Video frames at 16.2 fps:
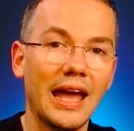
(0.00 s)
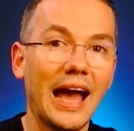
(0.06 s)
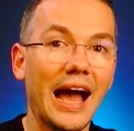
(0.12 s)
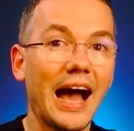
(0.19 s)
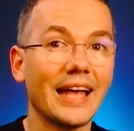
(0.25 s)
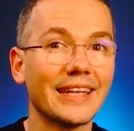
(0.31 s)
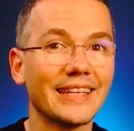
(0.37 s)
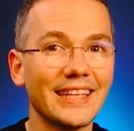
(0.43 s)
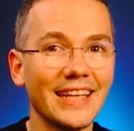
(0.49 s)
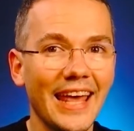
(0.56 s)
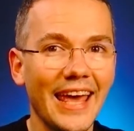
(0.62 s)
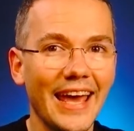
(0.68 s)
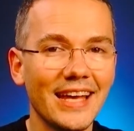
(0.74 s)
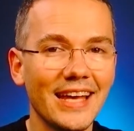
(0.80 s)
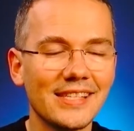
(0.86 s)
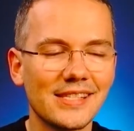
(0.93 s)

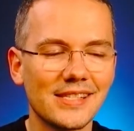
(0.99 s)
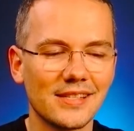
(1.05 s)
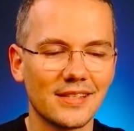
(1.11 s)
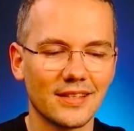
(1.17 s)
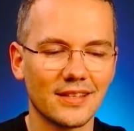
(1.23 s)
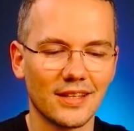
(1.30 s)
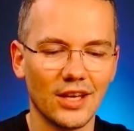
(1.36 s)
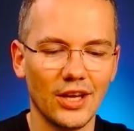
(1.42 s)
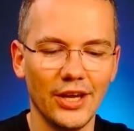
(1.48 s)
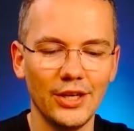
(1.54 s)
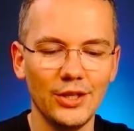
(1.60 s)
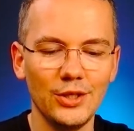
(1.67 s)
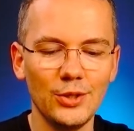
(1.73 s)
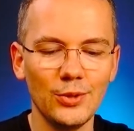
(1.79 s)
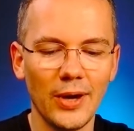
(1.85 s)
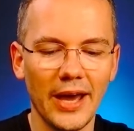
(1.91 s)
Unless
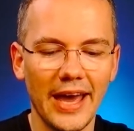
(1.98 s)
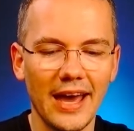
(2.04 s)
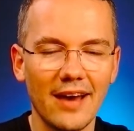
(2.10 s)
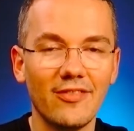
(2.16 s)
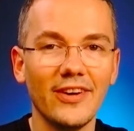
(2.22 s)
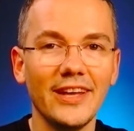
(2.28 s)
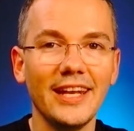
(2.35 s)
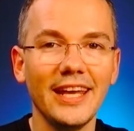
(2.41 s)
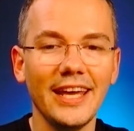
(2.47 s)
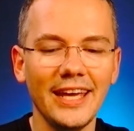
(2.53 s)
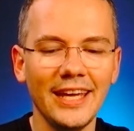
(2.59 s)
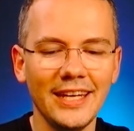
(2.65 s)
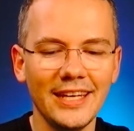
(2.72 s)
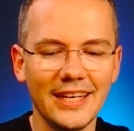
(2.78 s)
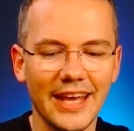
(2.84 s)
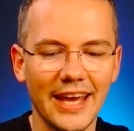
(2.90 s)
you have an
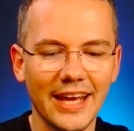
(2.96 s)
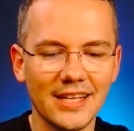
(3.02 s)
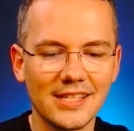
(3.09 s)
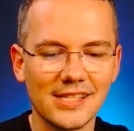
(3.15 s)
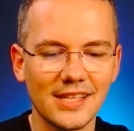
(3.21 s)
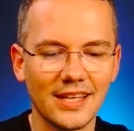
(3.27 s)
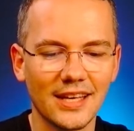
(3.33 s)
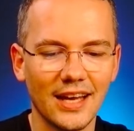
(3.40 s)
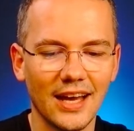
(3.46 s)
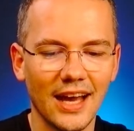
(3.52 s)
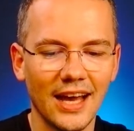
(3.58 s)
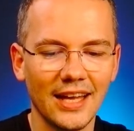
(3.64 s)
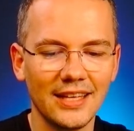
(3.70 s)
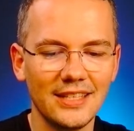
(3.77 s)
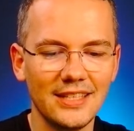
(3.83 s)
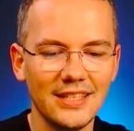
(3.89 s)
index
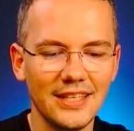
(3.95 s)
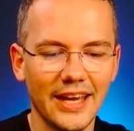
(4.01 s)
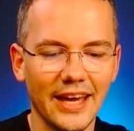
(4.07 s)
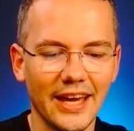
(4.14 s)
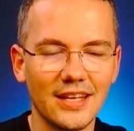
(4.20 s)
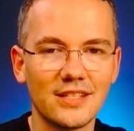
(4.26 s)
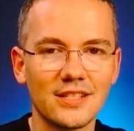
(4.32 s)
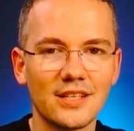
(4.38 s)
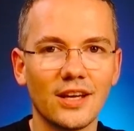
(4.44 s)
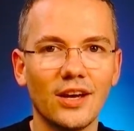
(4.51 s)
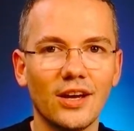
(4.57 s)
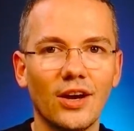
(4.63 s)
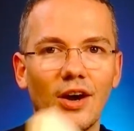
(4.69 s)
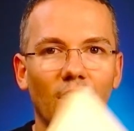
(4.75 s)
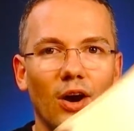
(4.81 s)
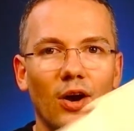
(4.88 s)
at the end
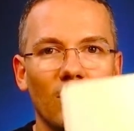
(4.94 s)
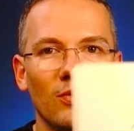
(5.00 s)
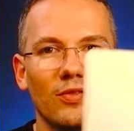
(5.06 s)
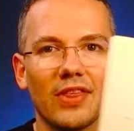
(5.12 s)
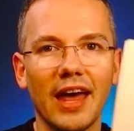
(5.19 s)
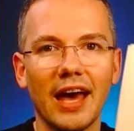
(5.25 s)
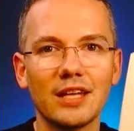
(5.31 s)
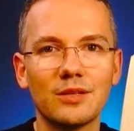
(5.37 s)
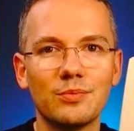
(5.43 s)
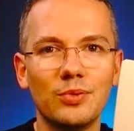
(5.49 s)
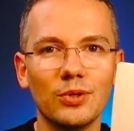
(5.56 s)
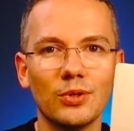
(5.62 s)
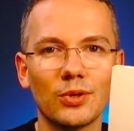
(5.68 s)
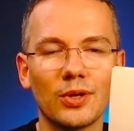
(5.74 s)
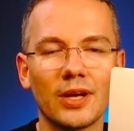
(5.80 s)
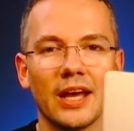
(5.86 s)
of that
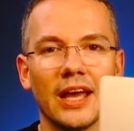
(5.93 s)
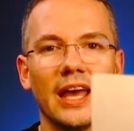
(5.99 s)
book.